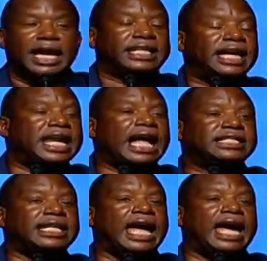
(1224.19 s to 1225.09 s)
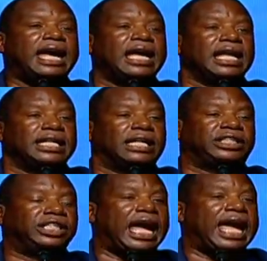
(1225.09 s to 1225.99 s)
He did not say uh,
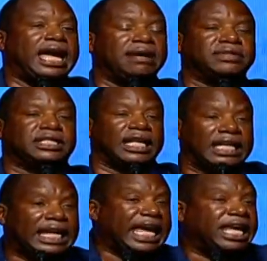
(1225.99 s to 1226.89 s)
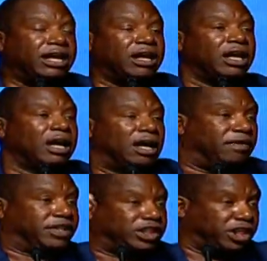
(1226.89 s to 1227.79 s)
James, the leader
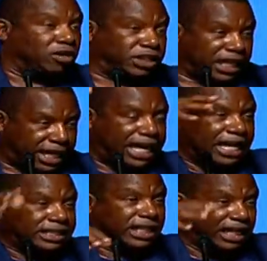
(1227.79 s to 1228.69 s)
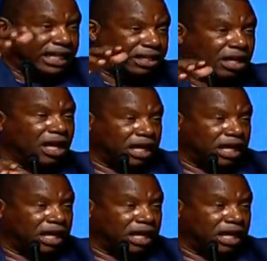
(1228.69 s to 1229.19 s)
of the church. He, he is the leader.